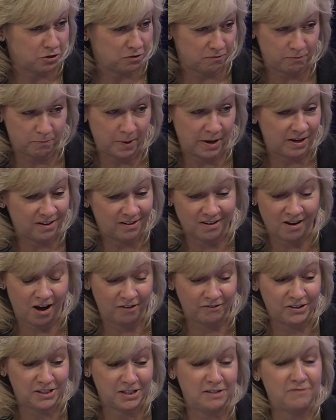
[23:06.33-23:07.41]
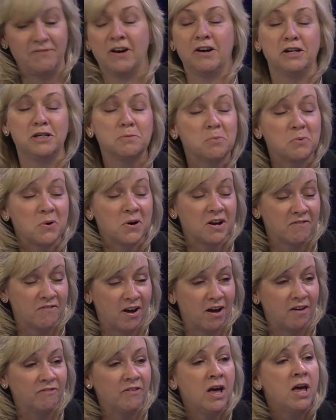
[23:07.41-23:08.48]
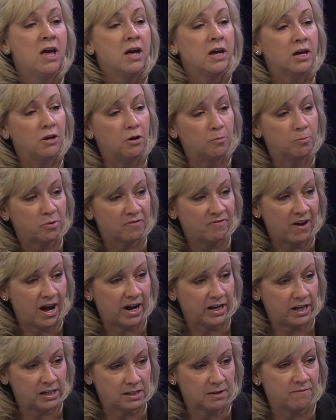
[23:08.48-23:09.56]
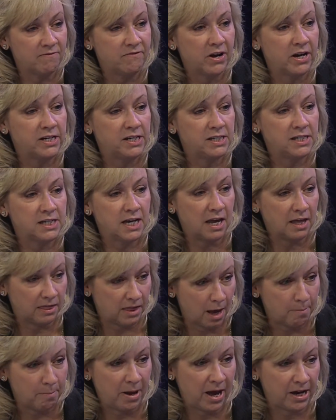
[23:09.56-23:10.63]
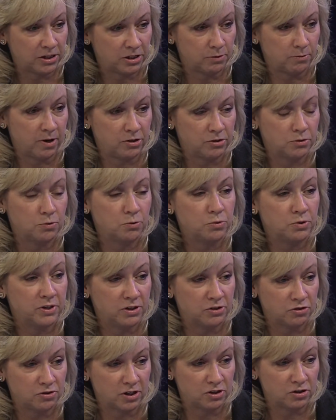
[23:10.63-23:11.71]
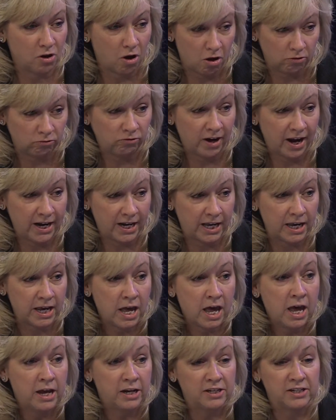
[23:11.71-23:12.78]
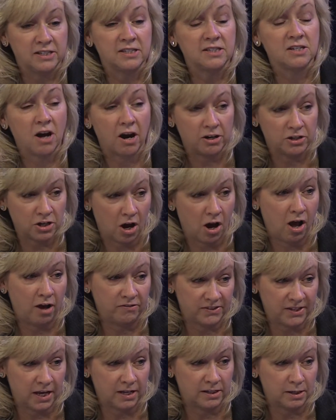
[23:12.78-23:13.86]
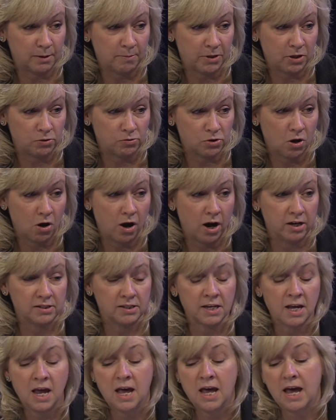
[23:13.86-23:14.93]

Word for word: you've been obviously very supportive of, you know, providing some funding to get that back to our school districts already to start to offset some of those costs. Right.